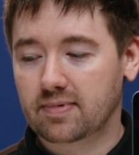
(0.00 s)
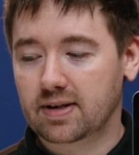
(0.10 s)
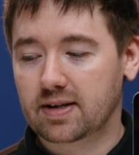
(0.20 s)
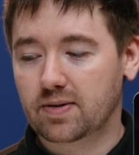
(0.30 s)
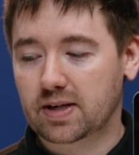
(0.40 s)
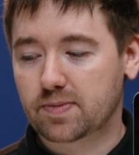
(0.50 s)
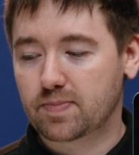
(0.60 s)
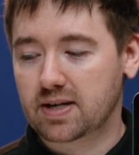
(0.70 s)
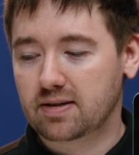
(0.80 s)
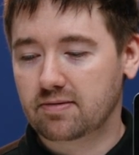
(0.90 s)
and then I
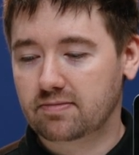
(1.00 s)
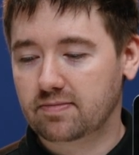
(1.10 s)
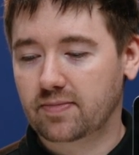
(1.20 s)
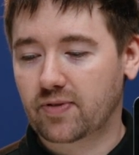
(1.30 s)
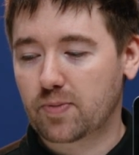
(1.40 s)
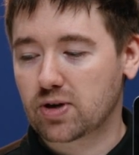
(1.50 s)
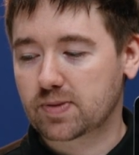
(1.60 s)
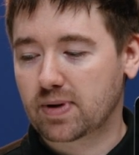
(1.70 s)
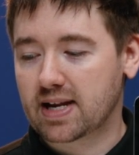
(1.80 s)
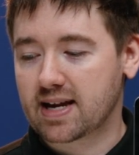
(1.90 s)
speed, oh, if I press
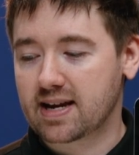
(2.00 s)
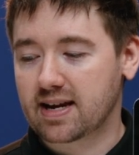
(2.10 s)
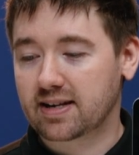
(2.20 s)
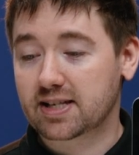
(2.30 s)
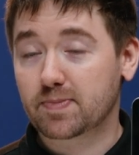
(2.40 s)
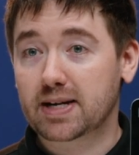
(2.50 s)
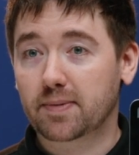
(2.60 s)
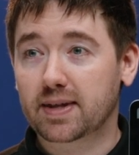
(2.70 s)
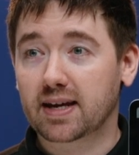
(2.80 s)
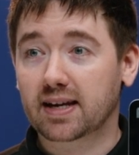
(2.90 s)
play and I speed
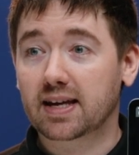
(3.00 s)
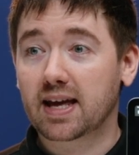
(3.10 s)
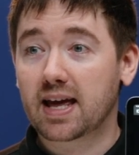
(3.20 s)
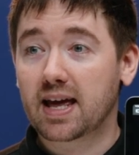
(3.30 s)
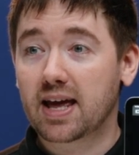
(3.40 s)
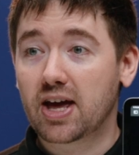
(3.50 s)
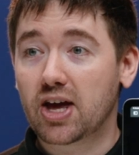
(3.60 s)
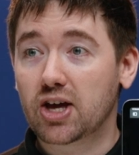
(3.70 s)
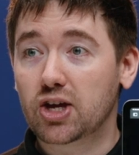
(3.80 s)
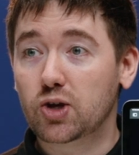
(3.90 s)
up thing,
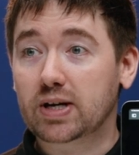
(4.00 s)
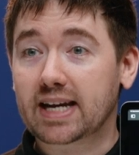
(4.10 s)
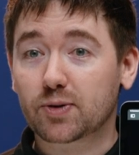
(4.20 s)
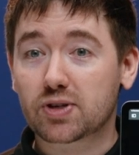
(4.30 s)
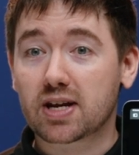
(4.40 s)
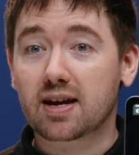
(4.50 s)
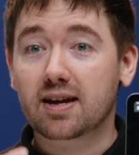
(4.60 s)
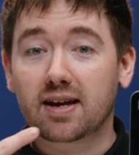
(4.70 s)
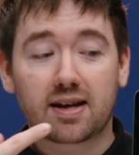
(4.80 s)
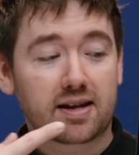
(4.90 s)
you can now
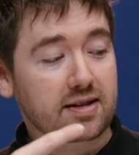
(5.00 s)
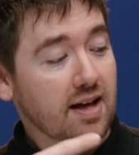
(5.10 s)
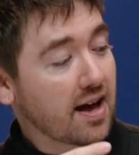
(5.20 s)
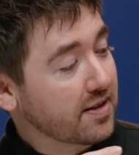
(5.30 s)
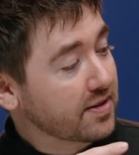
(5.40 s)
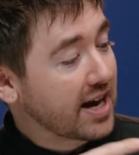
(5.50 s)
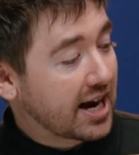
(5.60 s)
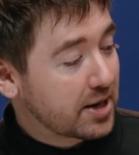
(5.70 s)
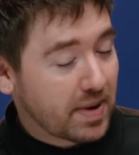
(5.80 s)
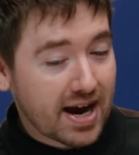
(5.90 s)
see that the
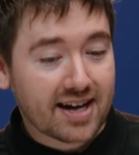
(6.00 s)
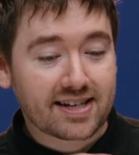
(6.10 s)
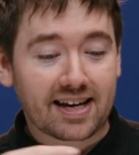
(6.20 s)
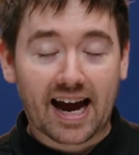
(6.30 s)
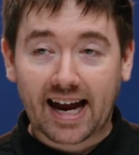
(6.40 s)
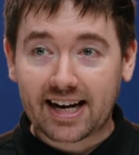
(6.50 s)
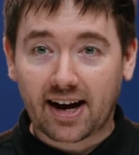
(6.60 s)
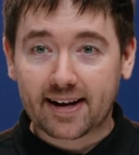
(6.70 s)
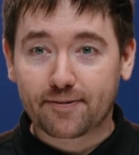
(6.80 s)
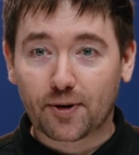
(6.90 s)
iPad and the
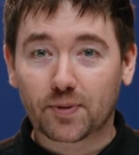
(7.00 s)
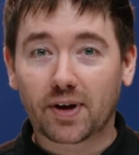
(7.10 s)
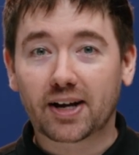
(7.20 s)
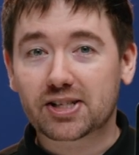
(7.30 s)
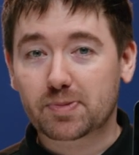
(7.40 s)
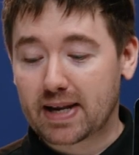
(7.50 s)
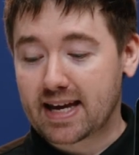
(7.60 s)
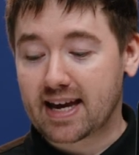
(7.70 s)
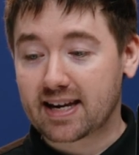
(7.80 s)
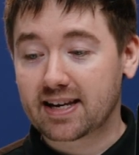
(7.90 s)
iPhone are
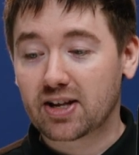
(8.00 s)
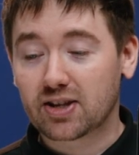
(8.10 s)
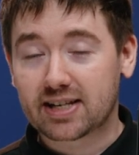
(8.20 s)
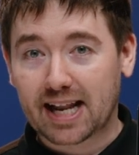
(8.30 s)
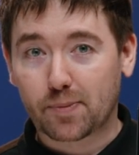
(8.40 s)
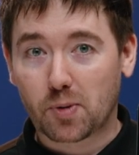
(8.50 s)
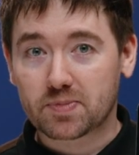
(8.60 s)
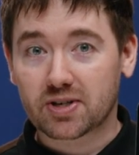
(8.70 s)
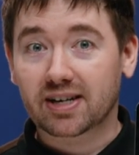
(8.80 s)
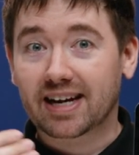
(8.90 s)
displaying the
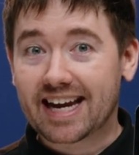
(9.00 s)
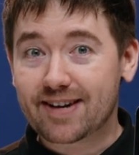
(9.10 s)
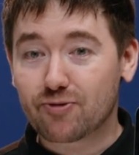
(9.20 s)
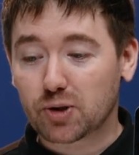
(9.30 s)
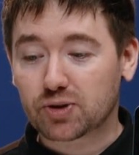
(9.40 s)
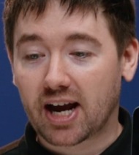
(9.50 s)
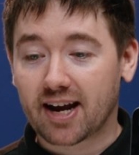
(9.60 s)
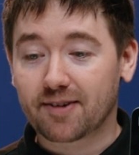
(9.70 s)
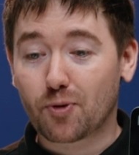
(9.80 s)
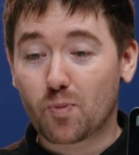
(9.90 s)
teleprompter in real
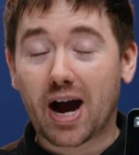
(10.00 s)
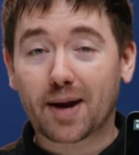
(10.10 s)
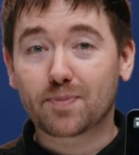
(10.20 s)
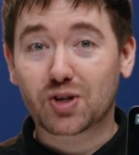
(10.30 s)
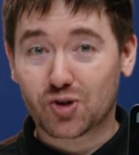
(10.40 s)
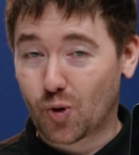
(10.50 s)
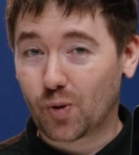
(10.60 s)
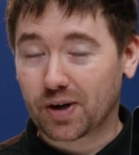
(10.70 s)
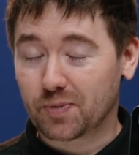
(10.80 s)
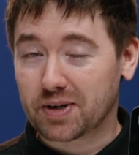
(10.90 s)
time from what I'm
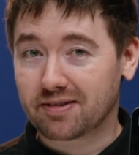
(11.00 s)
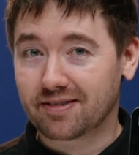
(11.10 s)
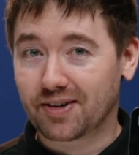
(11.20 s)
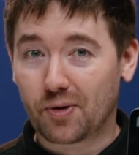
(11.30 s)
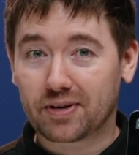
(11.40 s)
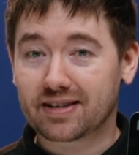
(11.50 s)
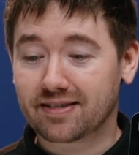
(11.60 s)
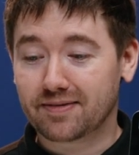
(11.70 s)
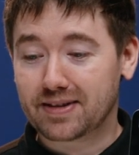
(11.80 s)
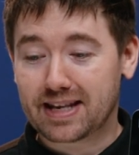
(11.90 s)
controlling it with
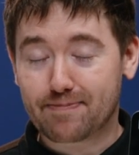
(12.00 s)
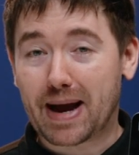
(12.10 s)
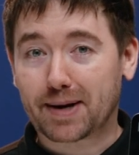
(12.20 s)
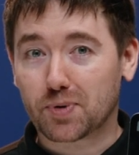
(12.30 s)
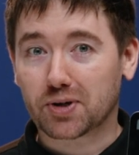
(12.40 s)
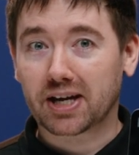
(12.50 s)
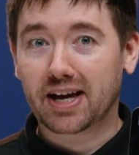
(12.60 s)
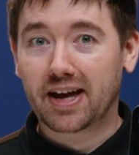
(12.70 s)
on the MacBook.